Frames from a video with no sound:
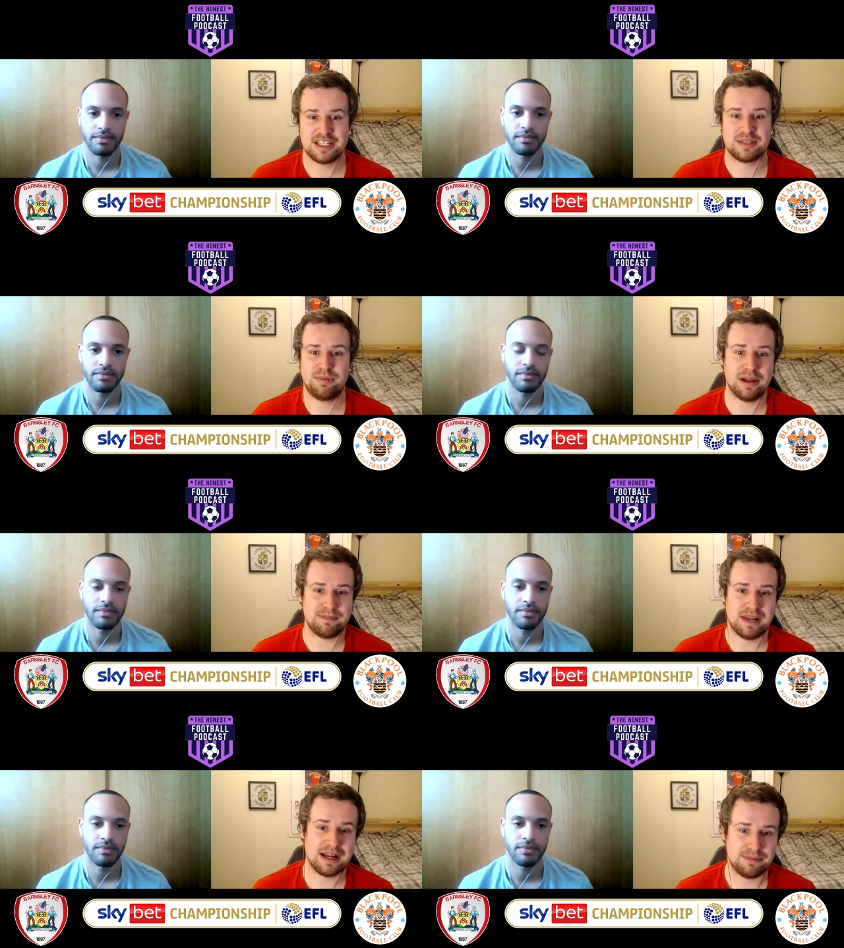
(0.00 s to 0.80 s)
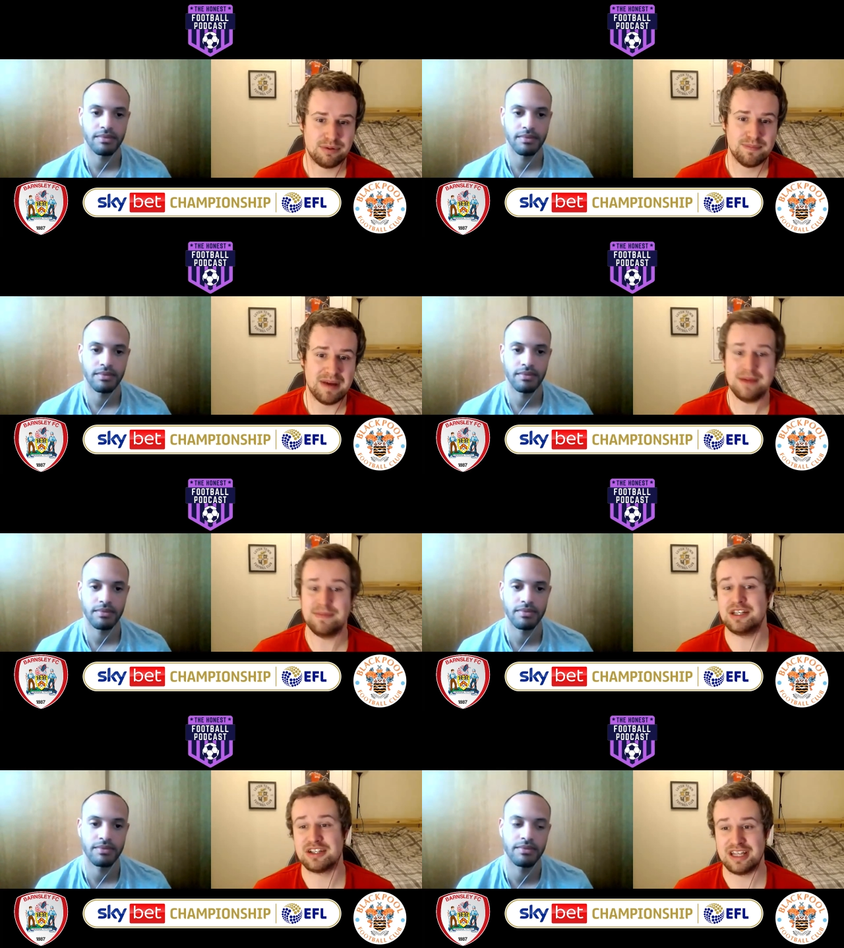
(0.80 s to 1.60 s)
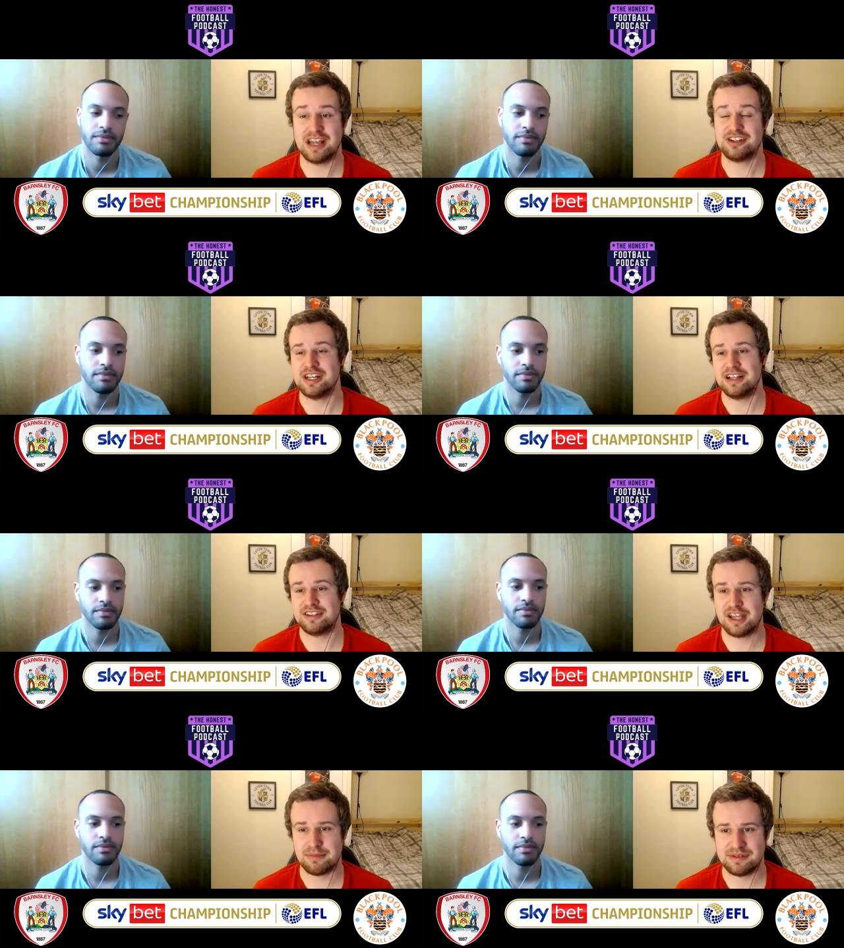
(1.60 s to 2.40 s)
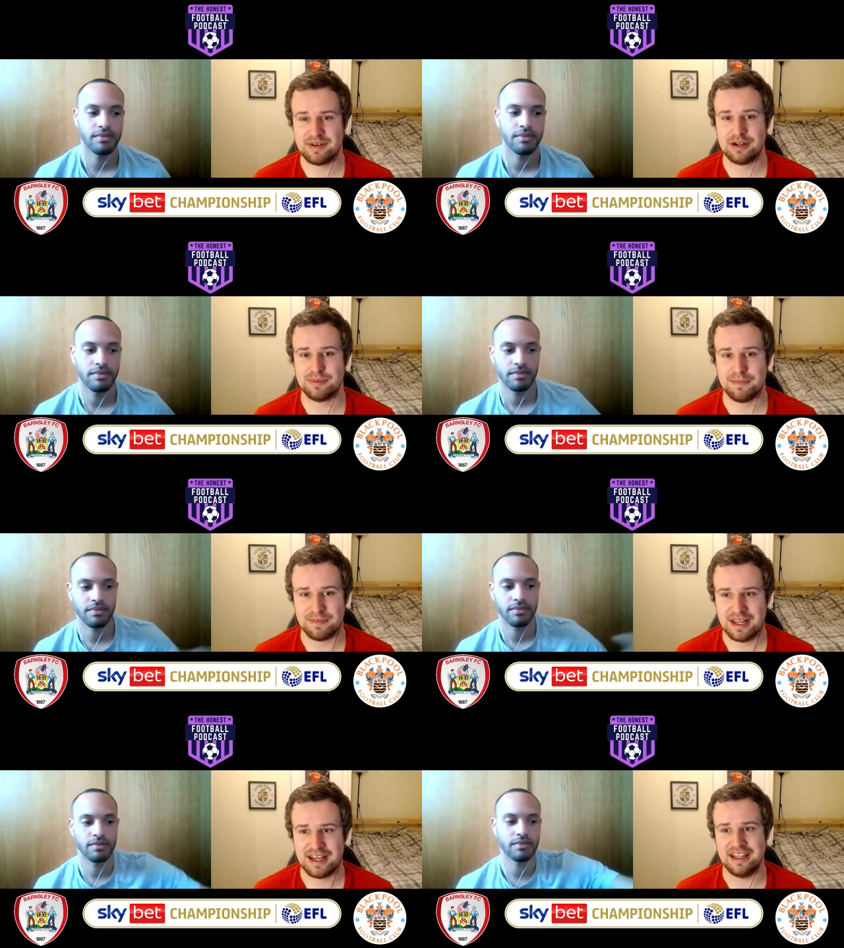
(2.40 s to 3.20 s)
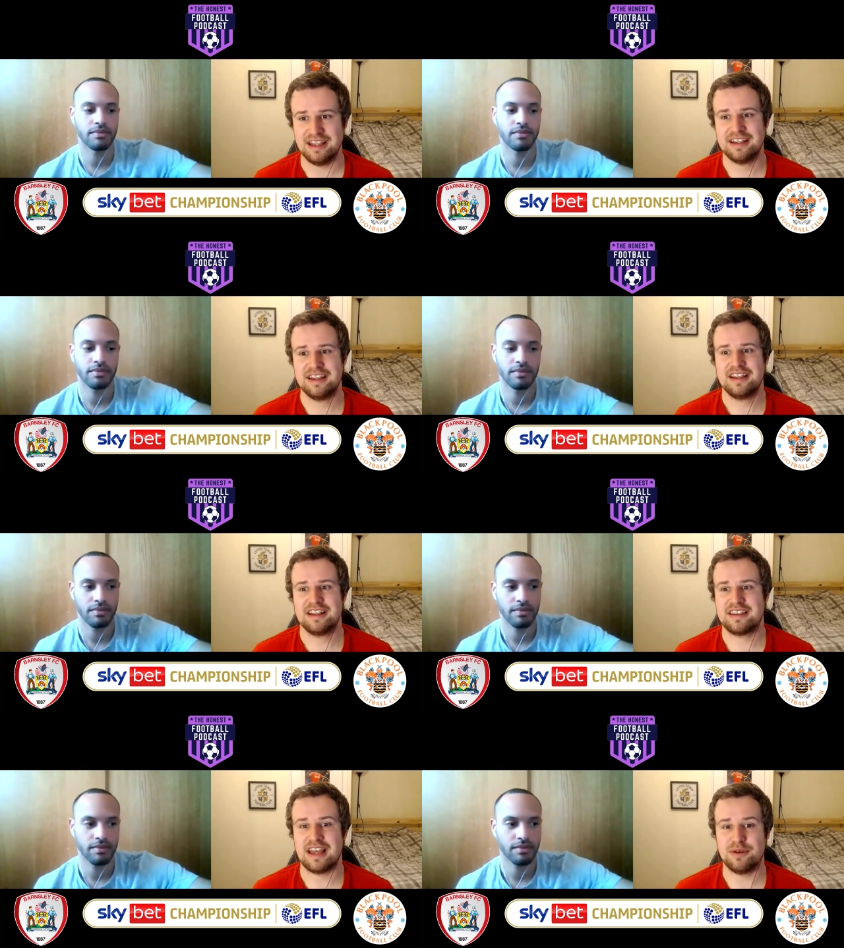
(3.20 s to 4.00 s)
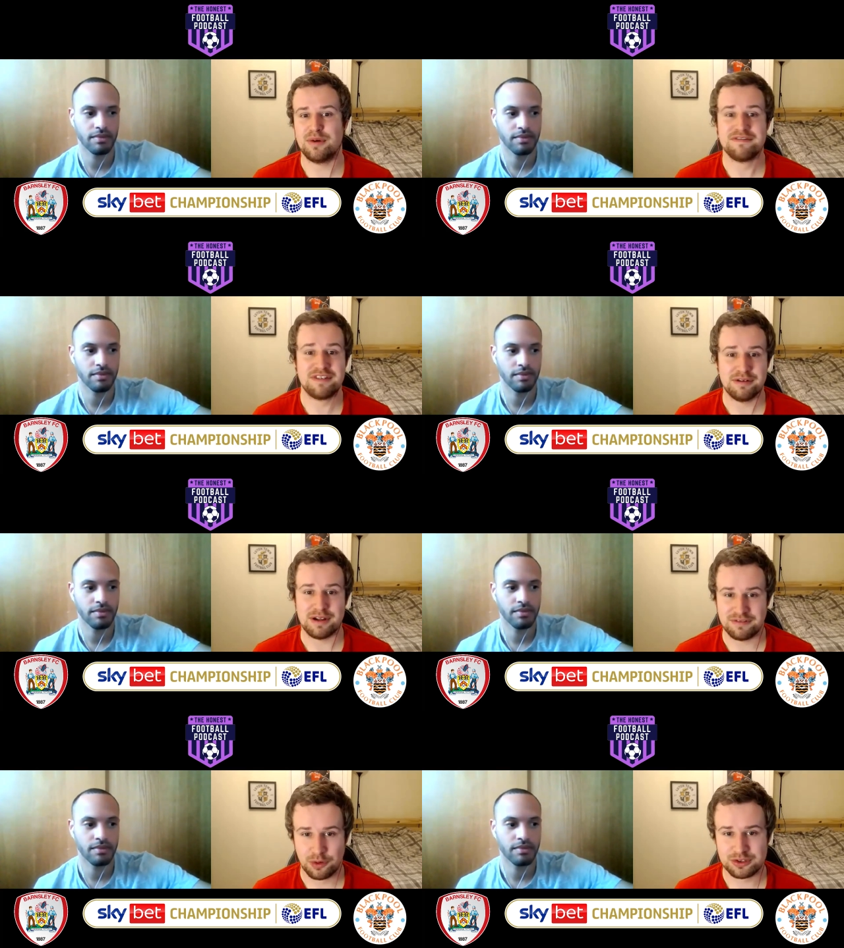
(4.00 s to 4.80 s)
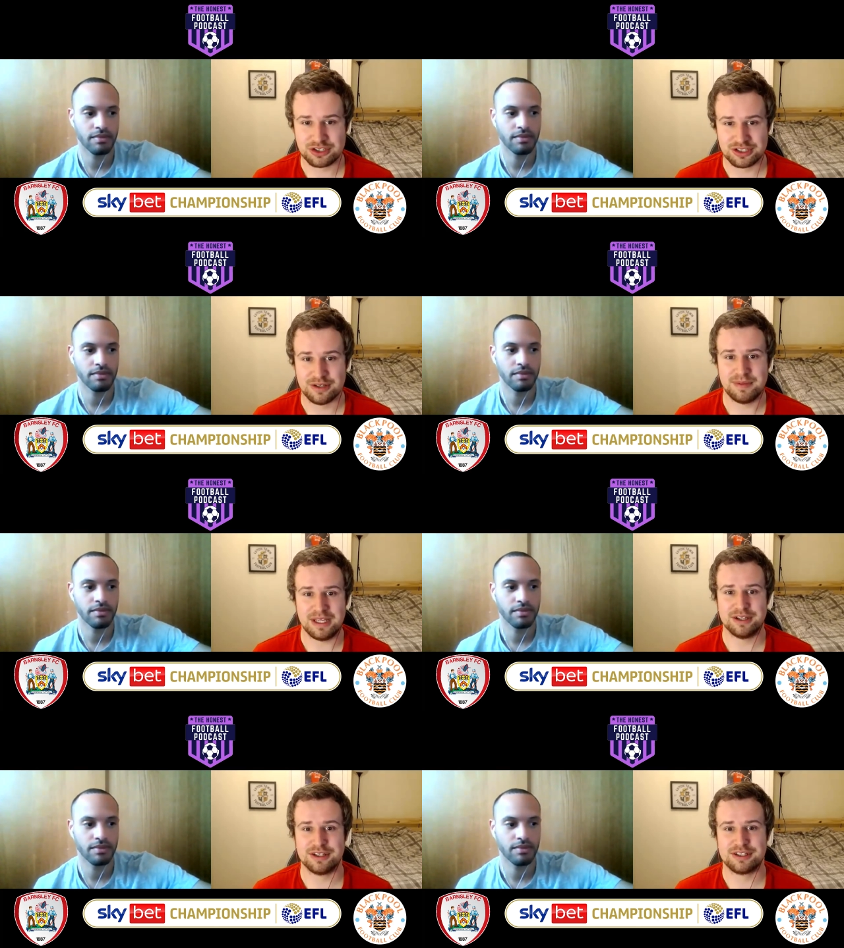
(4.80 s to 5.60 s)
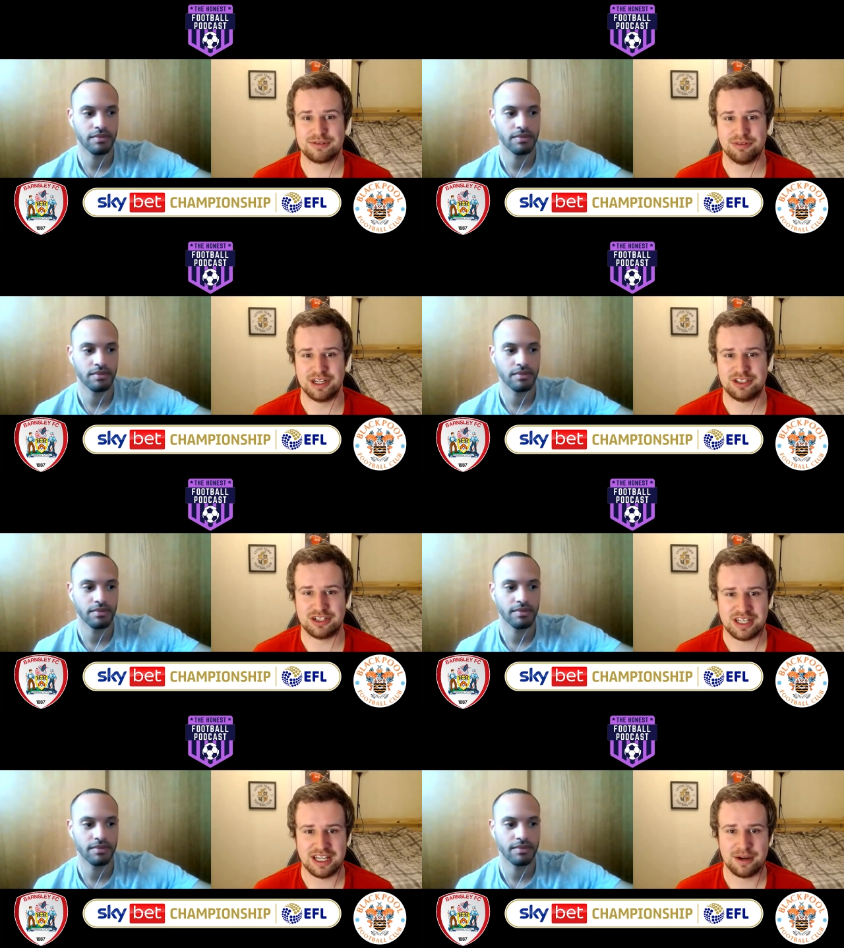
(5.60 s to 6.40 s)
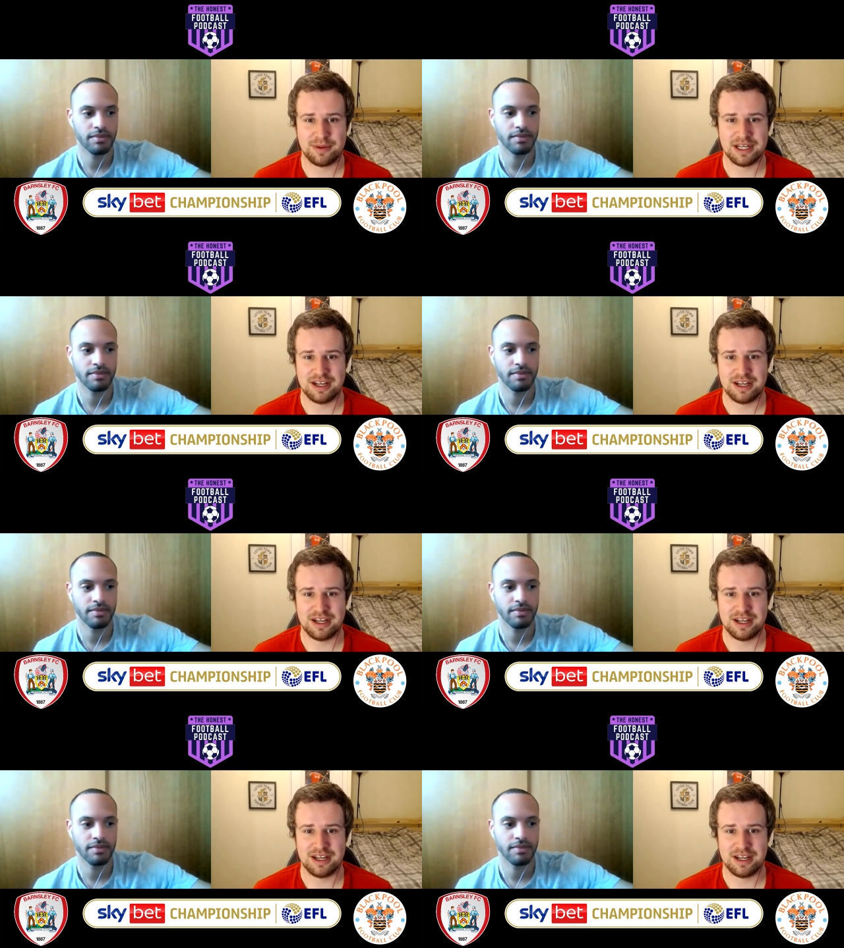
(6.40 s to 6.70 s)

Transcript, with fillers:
Speaker 1: despite Blackpool maybe just edging it in terms of open play, they were very fortunate because Richard Keogh in